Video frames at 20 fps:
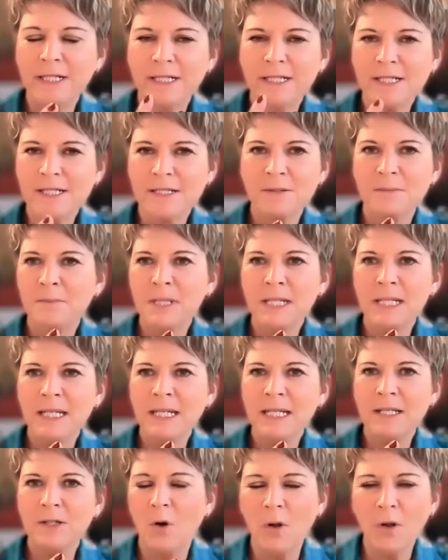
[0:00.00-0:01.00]
It doesn't
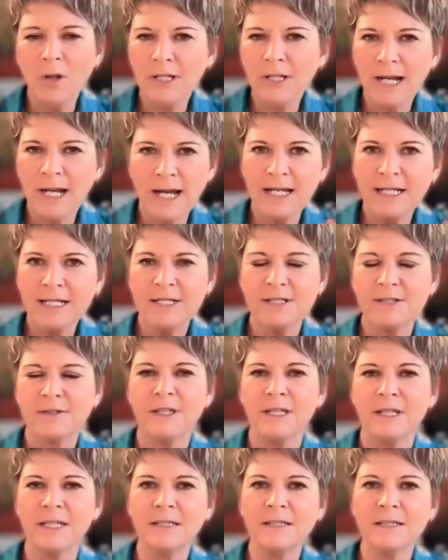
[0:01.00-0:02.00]
mean all kinds
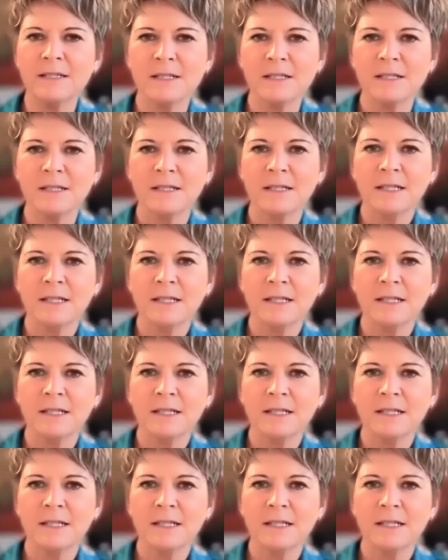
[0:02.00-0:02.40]
of things.